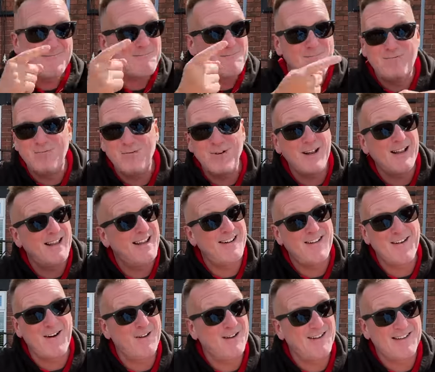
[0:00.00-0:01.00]
Brilliant,
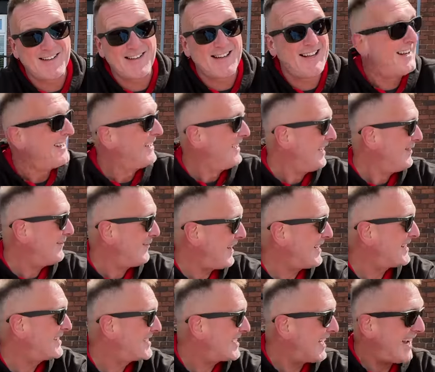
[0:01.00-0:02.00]
honestly,
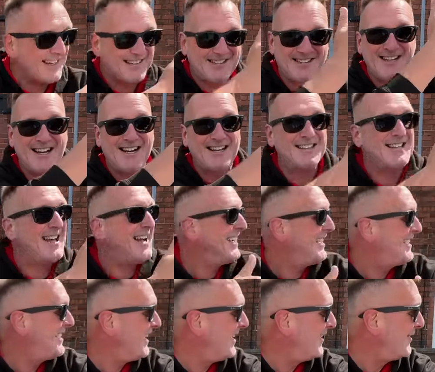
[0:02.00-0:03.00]
fantastic.
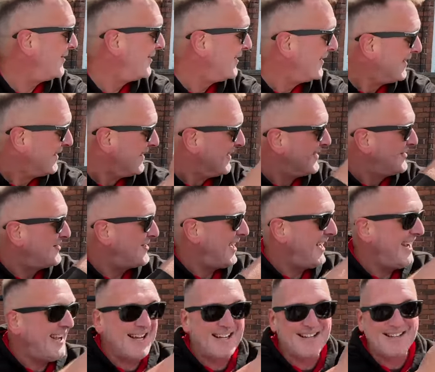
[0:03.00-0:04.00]
Thank you.
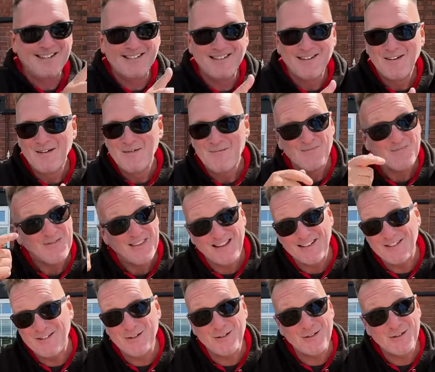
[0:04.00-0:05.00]
Cheers.
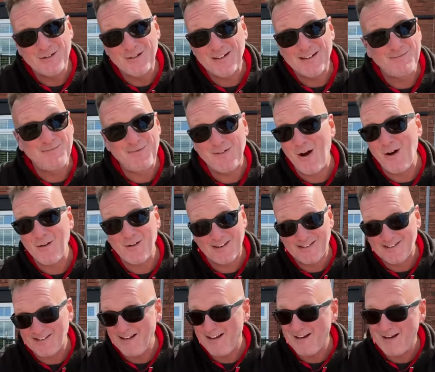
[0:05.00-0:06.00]
He's done Chris,
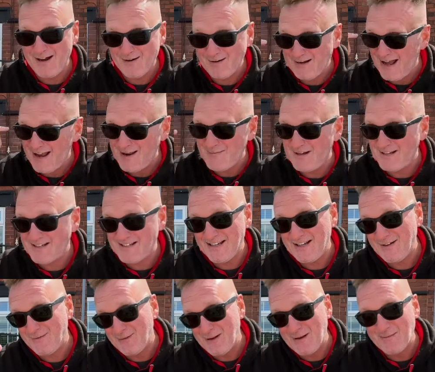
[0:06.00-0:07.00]
honestly. I'm getting a bit
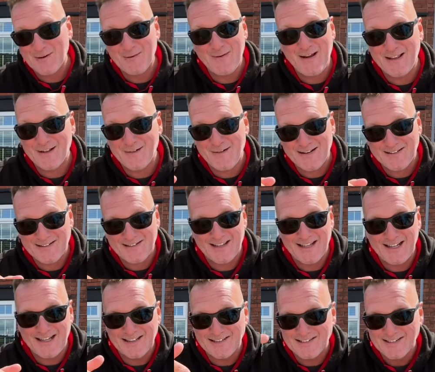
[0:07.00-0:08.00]
tearful. I'm going to eat the rest of
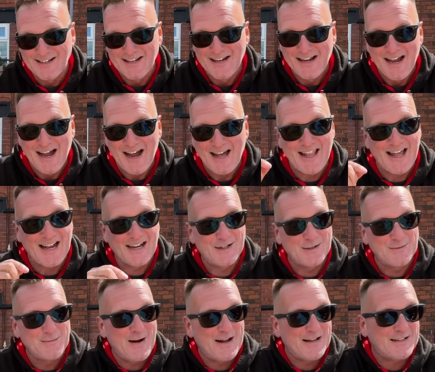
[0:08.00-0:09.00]
these and then
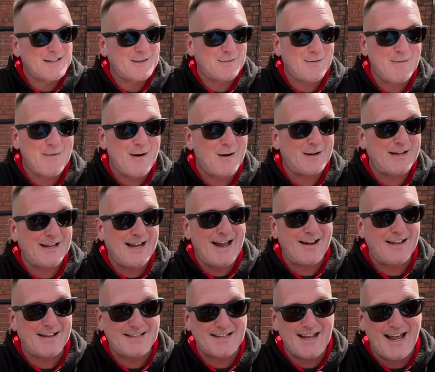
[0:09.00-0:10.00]
come back to you and we'll mark it
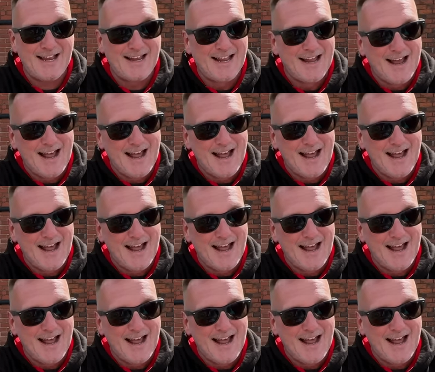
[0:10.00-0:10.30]
out of ten.